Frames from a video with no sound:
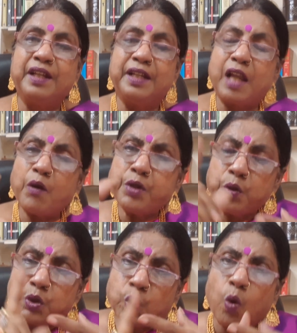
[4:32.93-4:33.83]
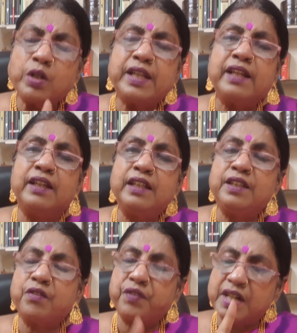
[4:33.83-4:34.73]
Now you total
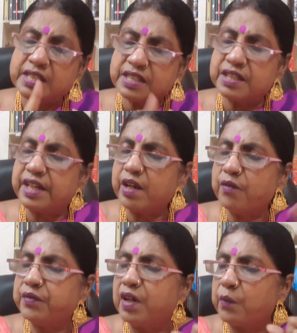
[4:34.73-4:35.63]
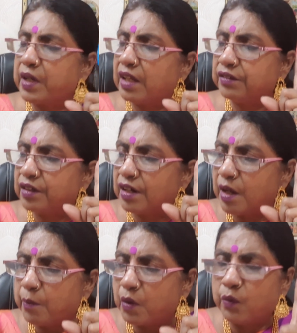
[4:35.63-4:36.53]
the first day of Navaratra
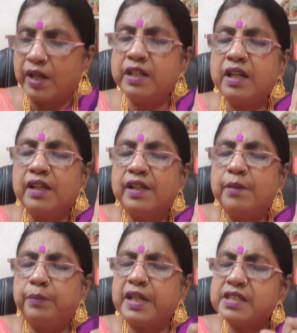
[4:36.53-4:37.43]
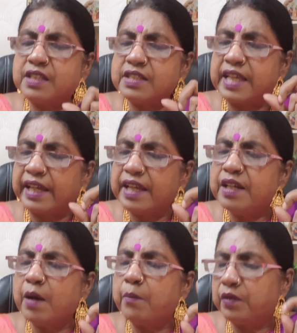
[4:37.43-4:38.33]
number 1 plus the
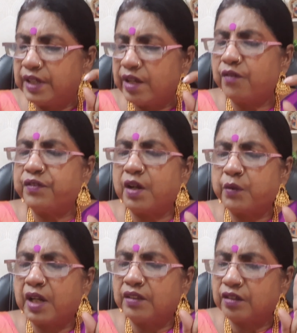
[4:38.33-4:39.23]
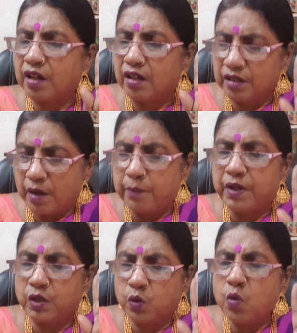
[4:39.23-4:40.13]
second day of Navaratra
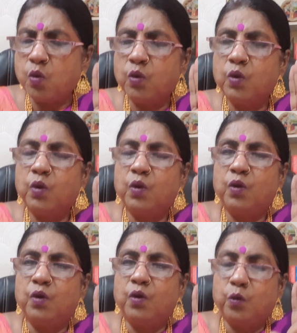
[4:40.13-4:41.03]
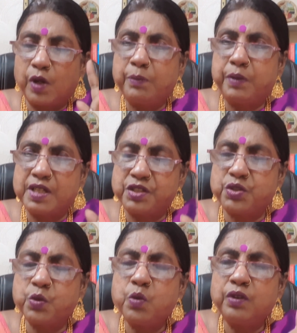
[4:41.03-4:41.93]
number 2, 1 plus
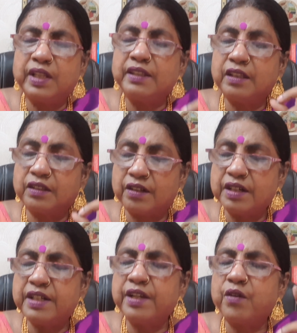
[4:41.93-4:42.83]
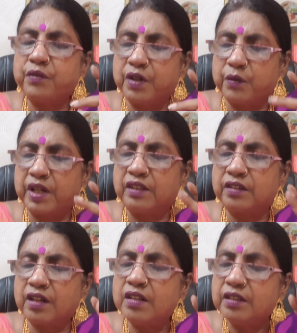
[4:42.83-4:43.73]
2, then the third day of
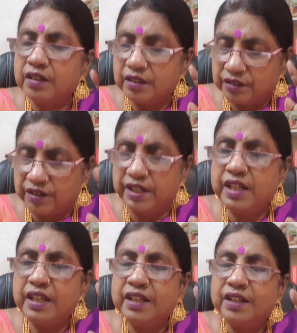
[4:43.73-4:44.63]
Navaratra 3,